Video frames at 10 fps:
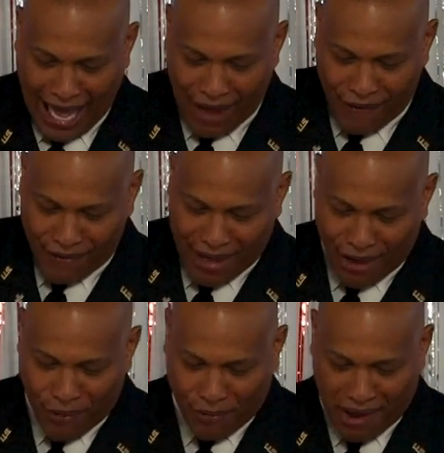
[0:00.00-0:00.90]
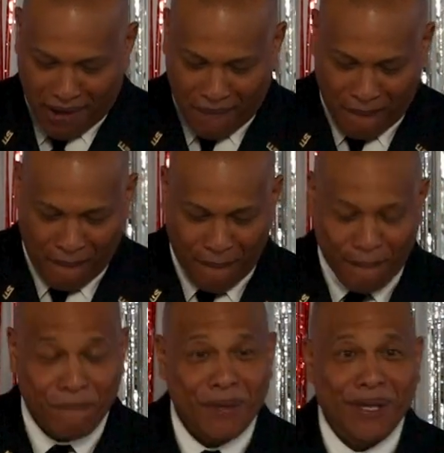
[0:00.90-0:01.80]
I heard that Oak did
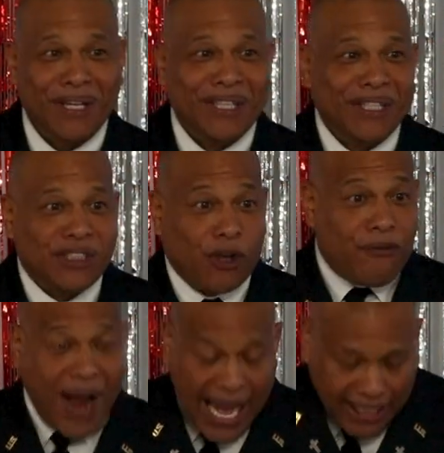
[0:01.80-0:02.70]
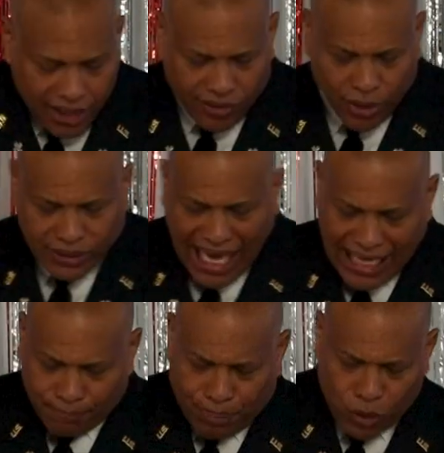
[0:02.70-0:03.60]
So finally, the drill
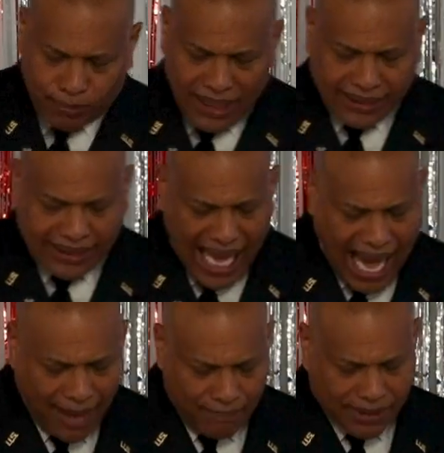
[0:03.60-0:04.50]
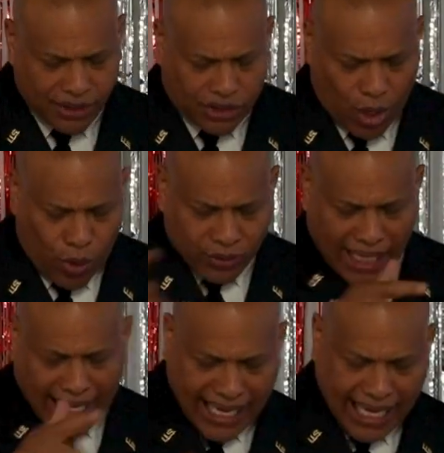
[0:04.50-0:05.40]
sergeant pulls me aside, Mr. Jones,
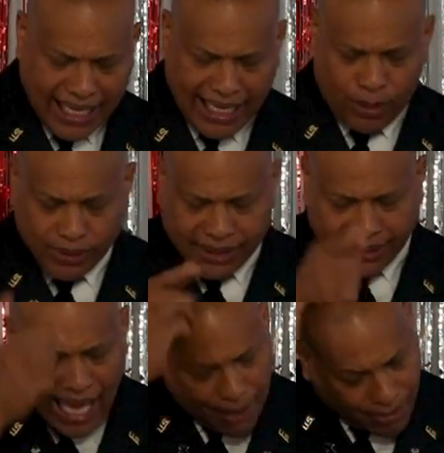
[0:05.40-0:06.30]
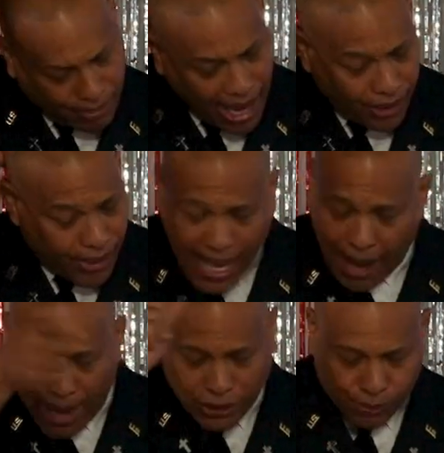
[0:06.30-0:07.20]
like he did. He was the slapper, by the way.
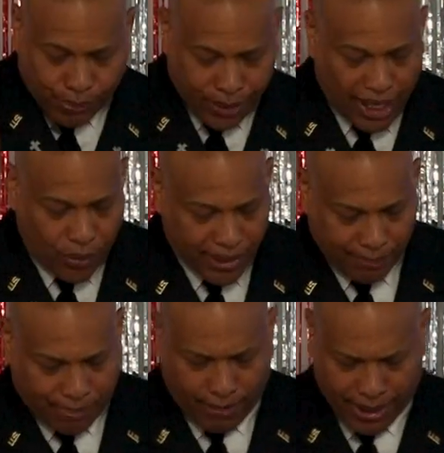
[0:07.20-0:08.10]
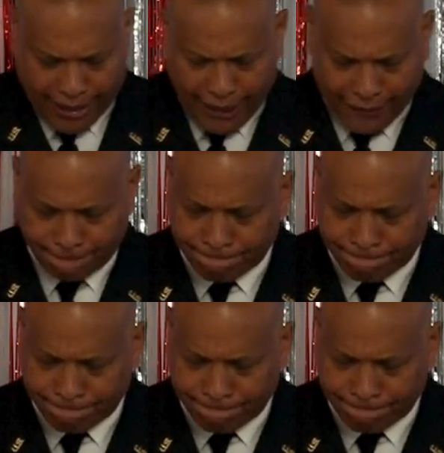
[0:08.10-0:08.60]
I might as well put it out there publicly.